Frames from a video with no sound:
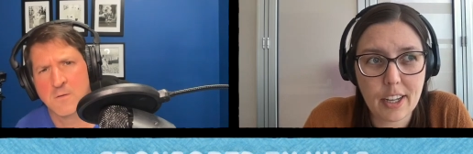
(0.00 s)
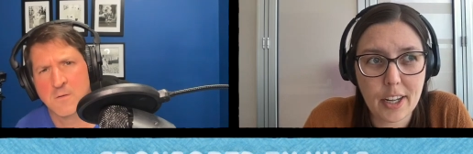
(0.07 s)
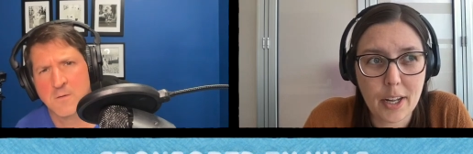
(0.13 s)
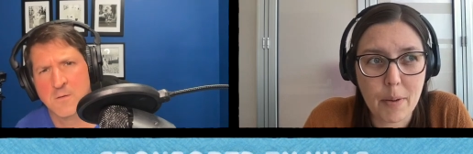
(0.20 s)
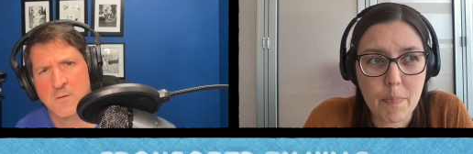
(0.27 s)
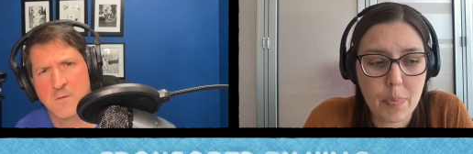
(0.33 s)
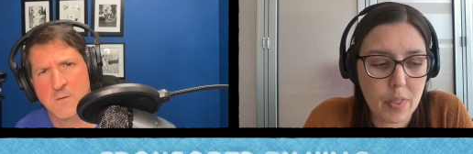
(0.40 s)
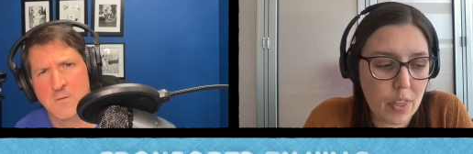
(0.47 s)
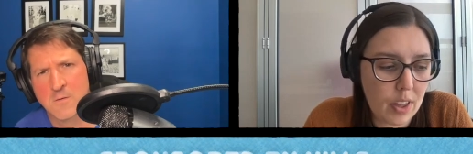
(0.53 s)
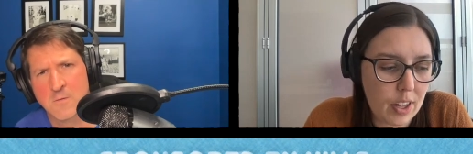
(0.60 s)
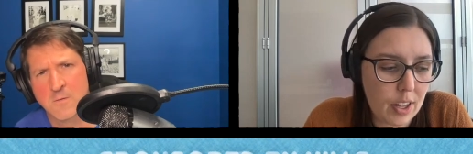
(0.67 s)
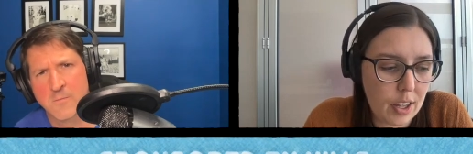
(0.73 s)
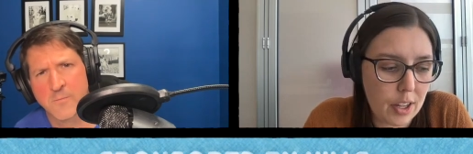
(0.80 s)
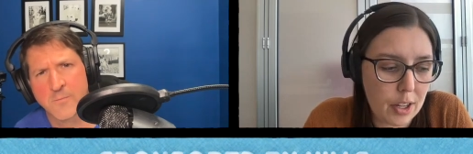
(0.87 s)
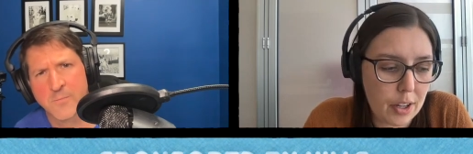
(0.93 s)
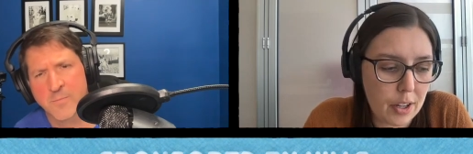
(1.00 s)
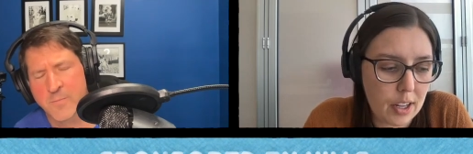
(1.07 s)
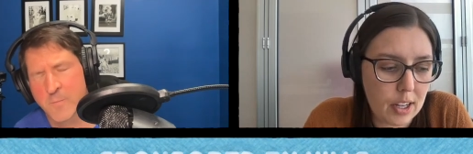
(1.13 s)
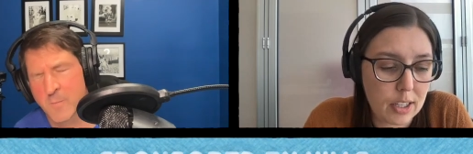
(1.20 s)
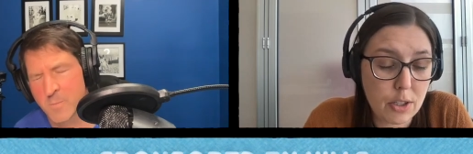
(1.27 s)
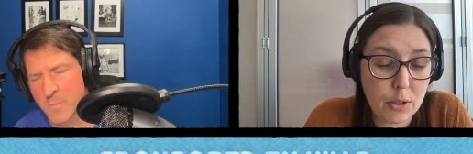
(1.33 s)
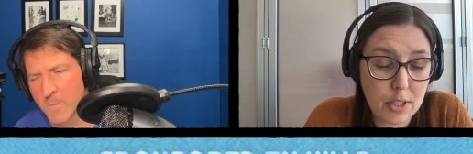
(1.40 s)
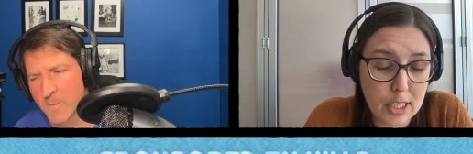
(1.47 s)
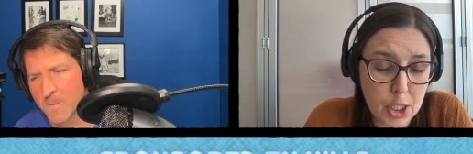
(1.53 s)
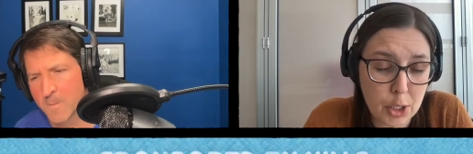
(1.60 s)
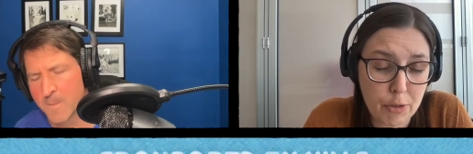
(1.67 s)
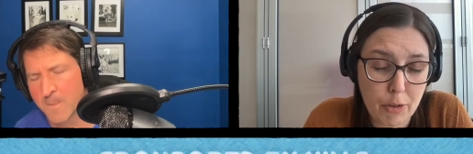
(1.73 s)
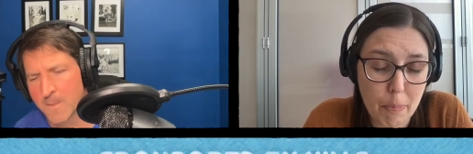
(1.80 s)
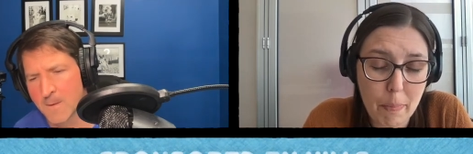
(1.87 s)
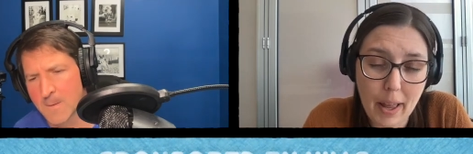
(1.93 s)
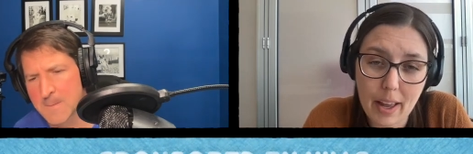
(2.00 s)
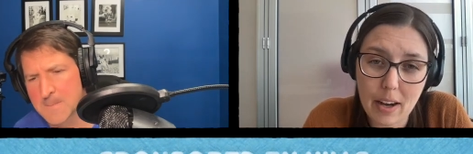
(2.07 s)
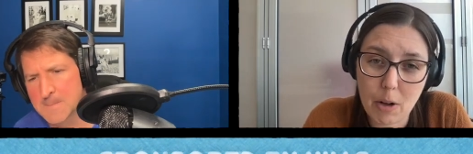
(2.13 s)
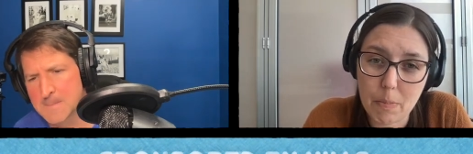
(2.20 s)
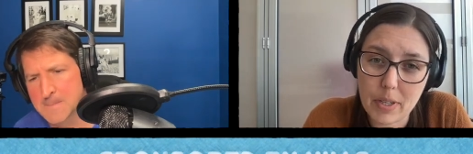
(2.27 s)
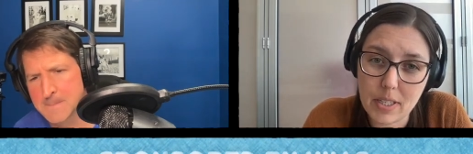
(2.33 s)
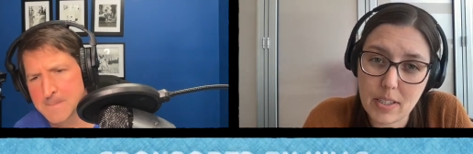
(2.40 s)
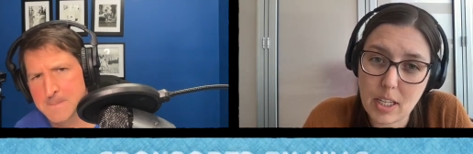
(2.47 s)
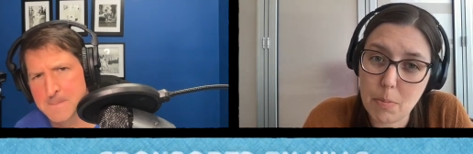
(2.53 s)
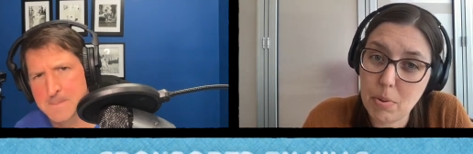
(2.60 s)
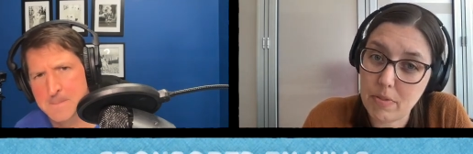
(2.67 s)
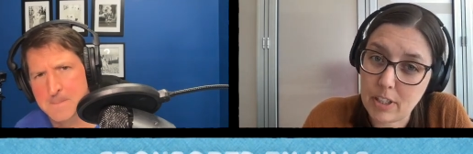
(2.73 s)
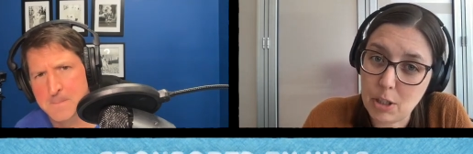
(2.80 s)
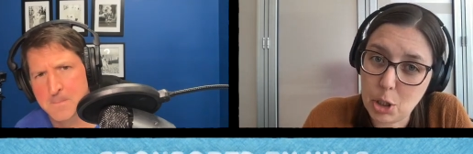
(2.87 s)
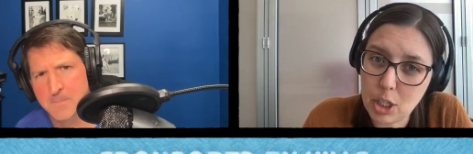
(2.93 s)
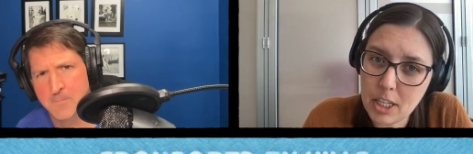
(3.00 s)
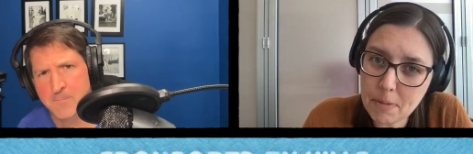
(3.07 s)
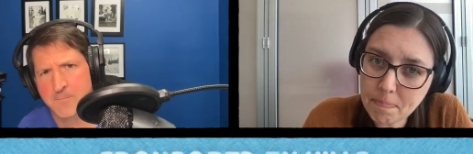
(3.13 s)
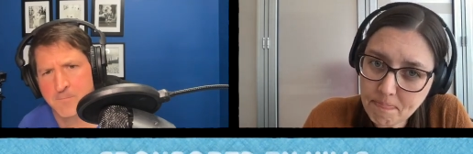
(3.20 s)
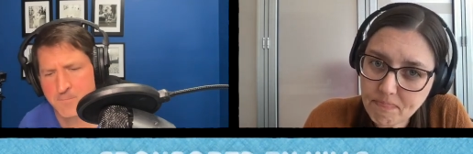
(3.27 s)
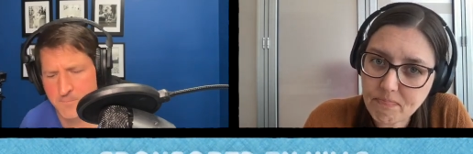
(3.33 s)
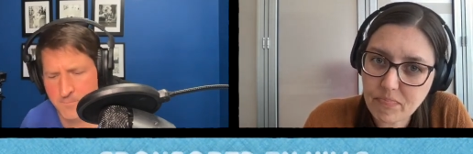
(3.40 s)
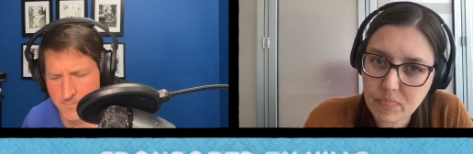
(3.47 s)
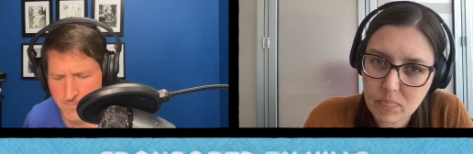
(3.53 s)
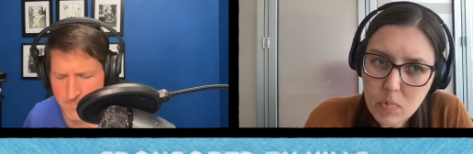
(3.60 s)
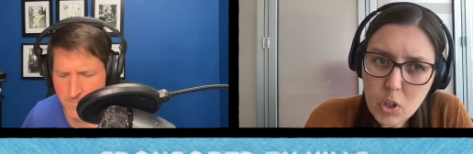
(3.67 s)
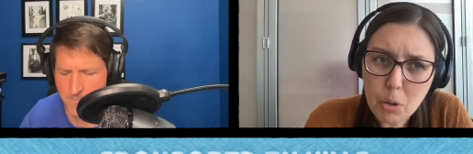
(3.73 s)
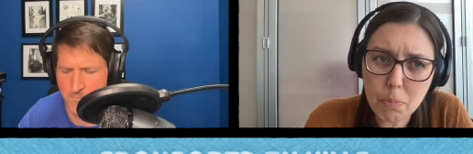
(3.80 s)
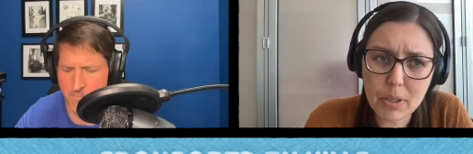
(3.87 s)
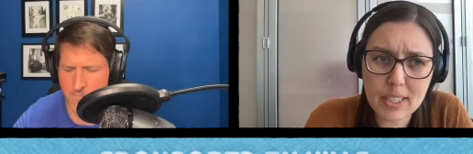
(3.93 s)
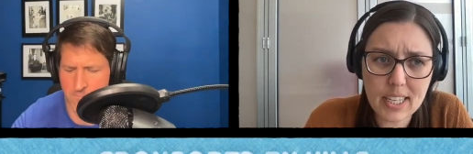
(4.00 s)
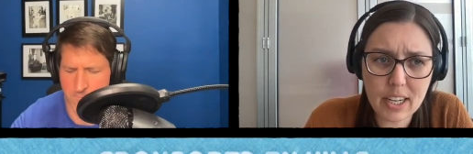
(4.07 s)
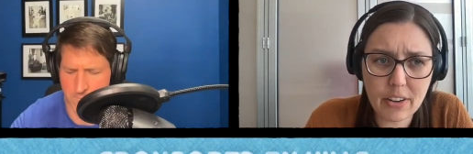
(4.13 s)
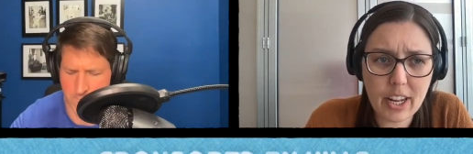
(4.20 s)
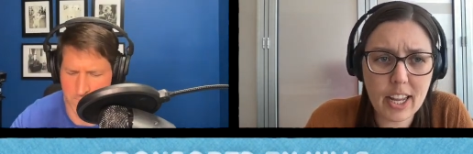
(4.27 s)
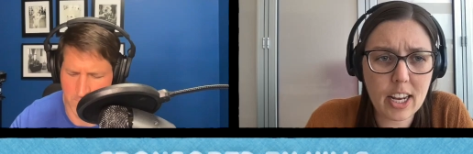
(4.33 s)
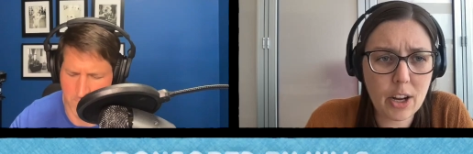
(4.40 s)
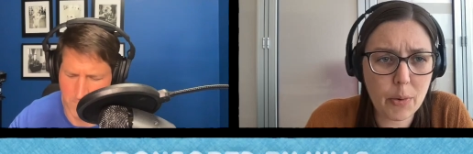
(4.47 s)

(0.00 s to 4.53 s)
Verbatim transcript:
Speaker 1: um, the Association for Pet Obesity Prevention puts out